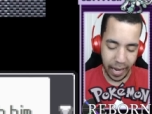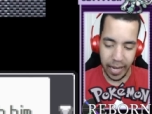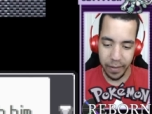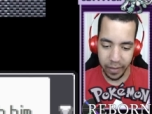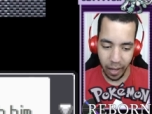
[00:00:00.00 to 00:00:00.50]

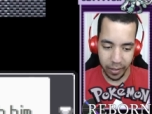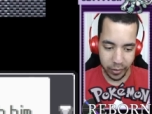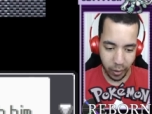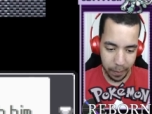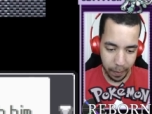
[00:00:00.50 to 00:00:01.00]
kind of a long
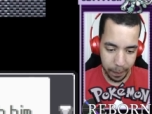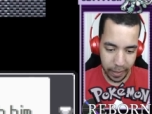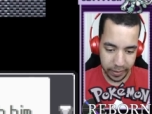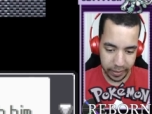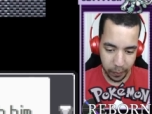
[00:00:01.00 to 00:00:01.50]
story, but
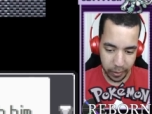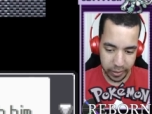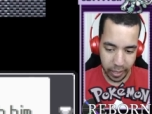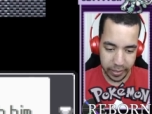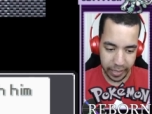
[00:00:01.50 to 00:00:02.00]
basically we're
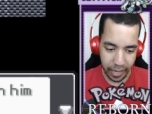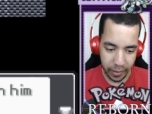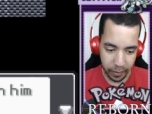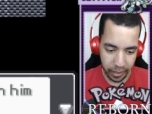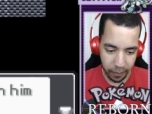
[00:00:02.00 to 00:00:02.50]
stuck
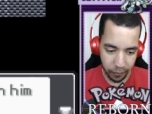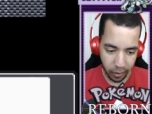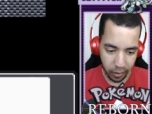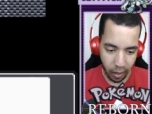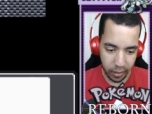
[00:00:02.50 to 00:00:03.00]
together with him
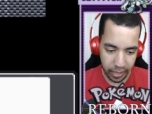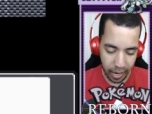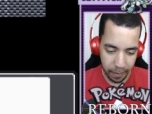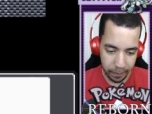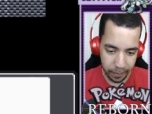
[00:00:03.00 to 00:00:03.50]
for a long
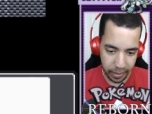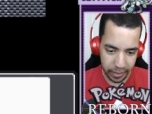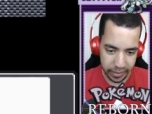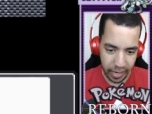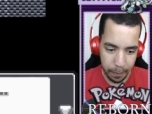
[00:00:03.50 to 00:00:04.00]
time,
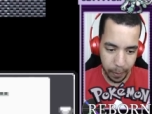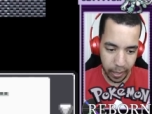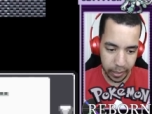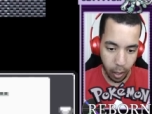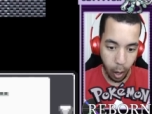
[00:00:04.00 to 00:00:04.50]
in the same
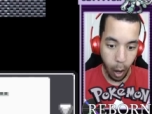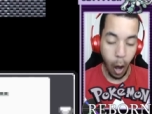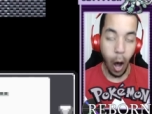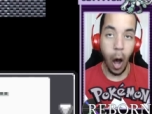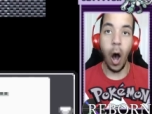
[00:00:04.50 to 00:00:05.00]
body.
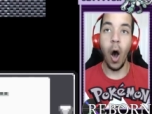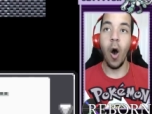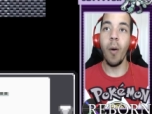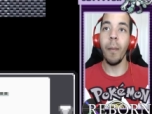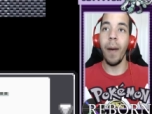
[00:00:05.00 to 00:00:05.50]

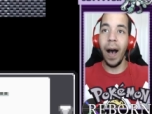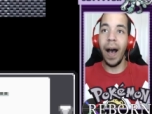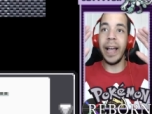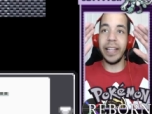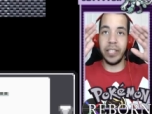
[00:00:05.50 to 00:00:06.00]
Oh
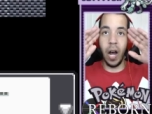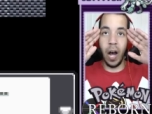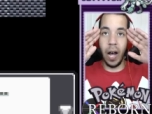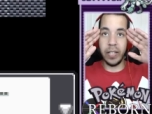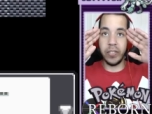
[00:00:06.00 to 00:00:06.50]
my
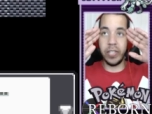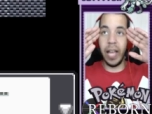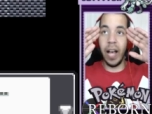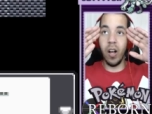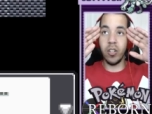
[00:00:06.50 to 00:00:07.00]
god,
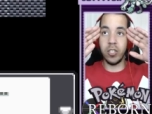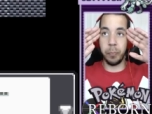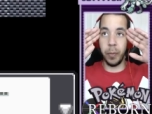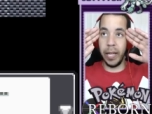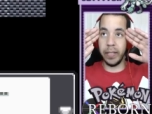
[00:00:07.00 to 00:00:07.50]
Zell
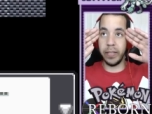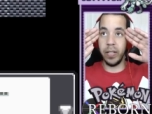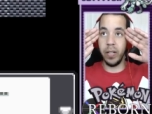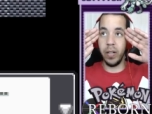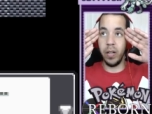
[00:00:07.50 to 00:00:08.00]
split.